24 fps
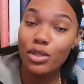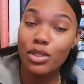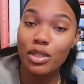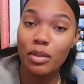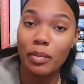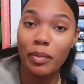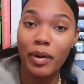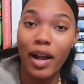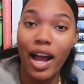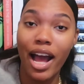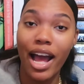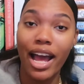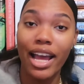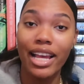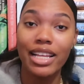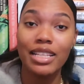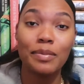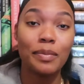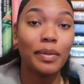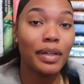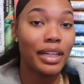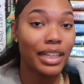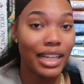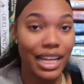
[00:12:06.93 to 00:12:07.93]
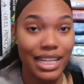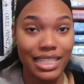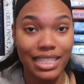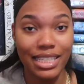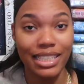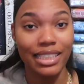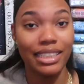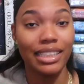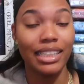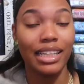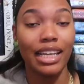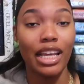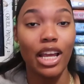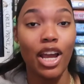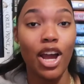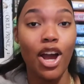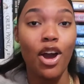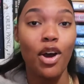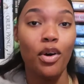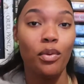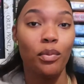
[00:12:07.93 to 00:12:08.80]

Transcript: surprised pleasantly